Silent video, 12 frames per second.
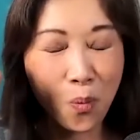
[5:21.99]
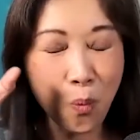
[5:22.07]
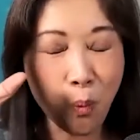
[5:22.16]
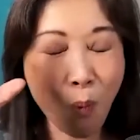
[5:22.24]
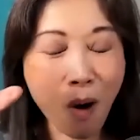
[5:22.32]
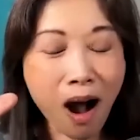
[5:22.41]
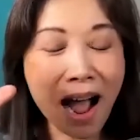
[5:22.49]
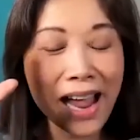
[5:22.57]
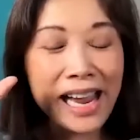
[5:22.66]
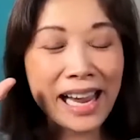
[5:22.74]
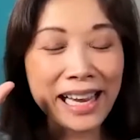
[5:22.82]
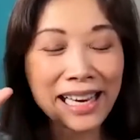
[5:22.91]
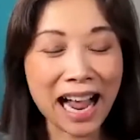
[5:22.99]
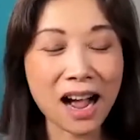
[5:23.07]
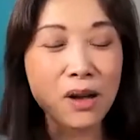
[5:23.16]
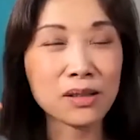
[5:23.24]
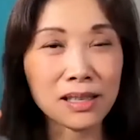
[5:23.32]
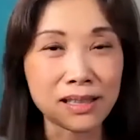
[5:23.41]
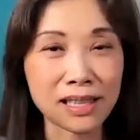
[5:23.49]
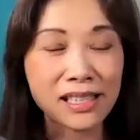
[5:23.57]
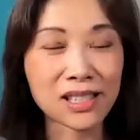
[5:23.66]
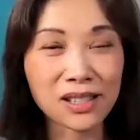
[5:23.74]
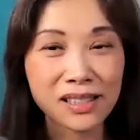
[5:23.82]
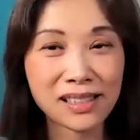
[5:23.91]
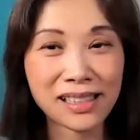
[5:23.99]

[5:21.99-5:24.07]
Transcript: why and how they were like this